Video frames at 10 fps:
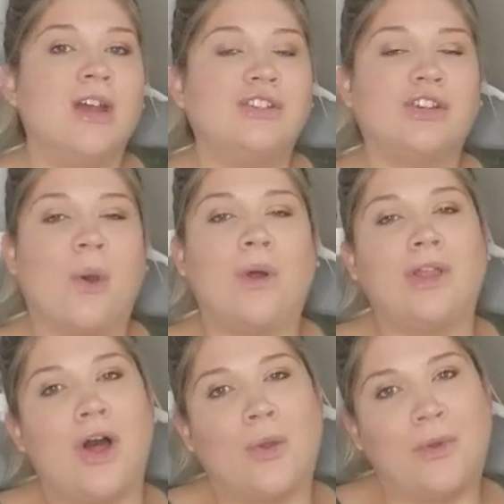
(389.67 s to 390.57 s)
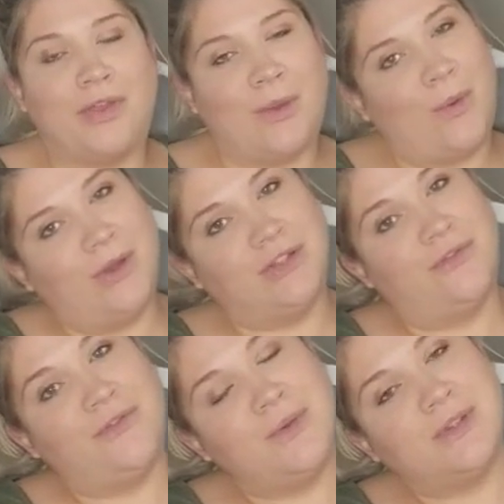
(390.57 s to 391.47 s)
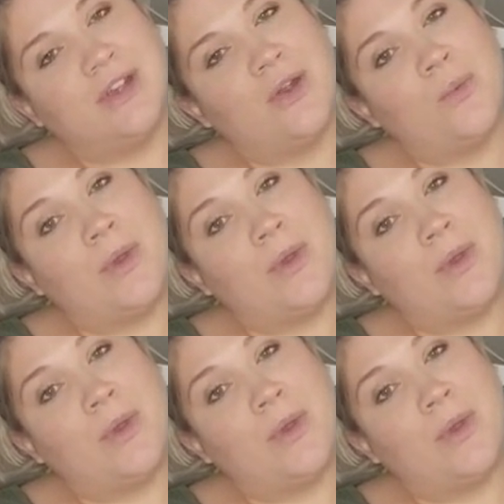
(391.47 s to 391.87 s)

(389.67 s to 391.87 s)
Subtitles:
To go along with the oil diffuser,